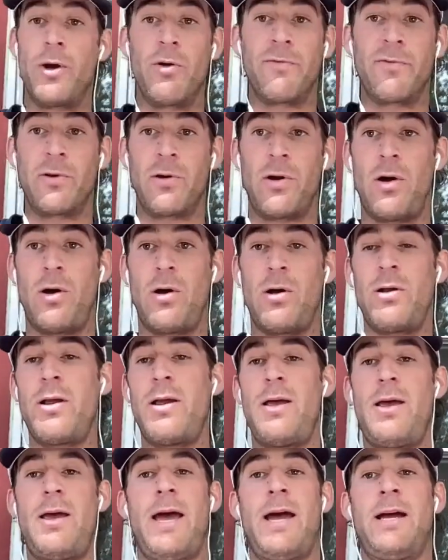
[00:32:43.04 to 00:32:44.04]
overall,
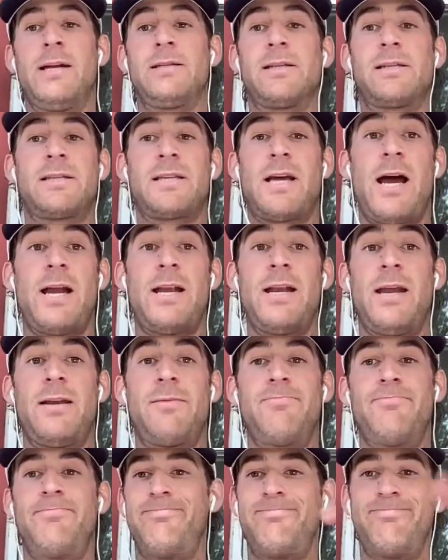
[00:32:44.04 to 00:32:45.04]
and decided,
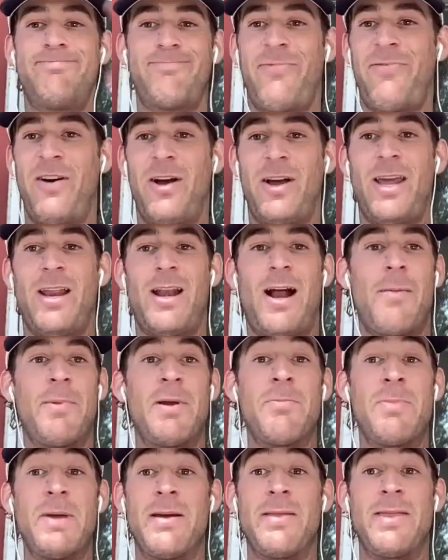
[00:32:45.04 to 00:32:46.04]
fuck it, I'm going
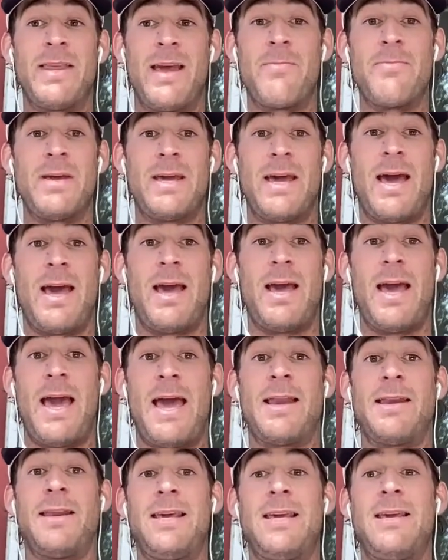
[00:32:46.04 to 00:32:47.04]
to be in the NBA.
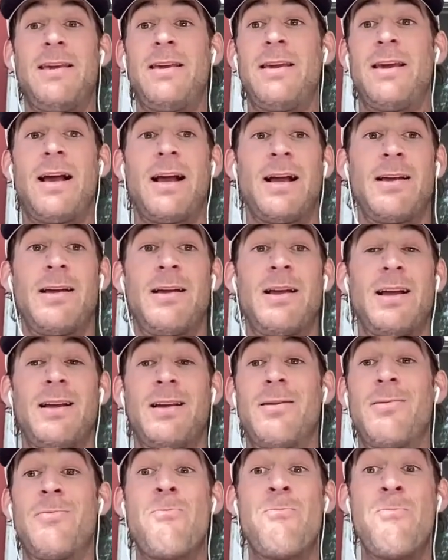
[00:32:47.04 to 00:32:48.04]
And he
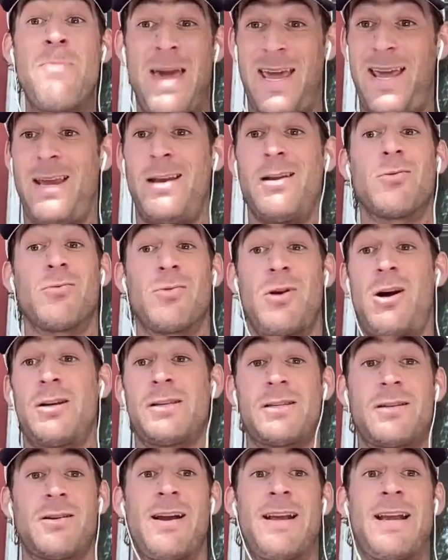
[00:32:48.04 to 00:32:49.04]
made a
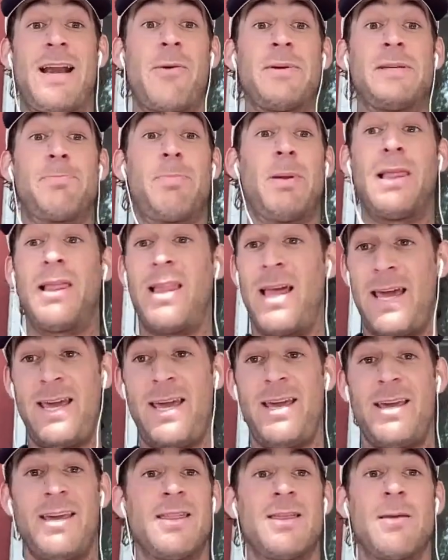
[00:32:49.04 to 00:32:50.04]
roster, and now he's
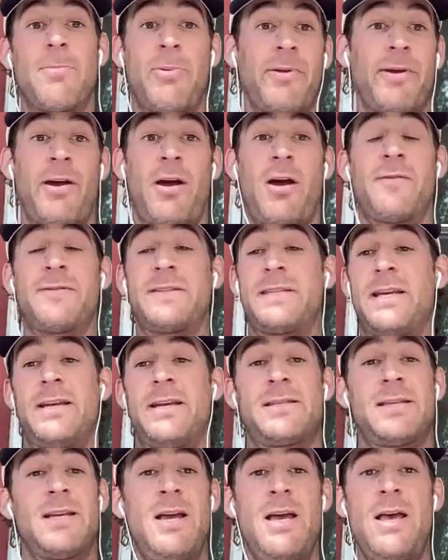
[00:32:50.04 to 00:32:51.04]
playing in the playoffs.
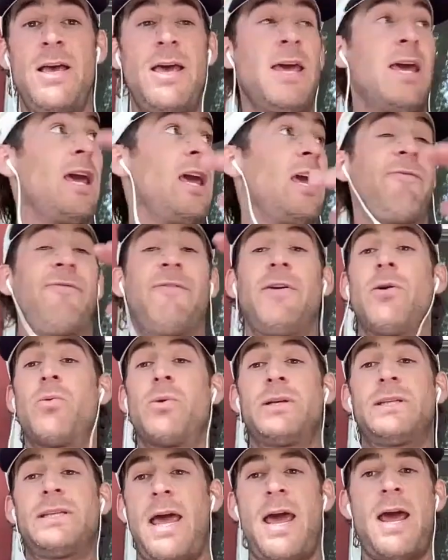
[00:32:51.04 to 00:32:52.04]
If it
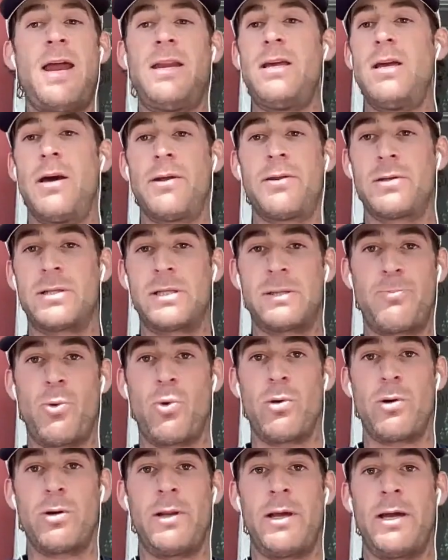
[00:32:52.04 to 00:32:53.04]
was any other
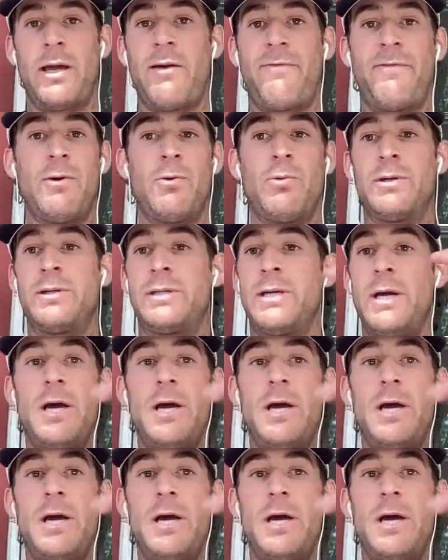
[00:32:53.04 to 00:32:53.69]
sport, like if it was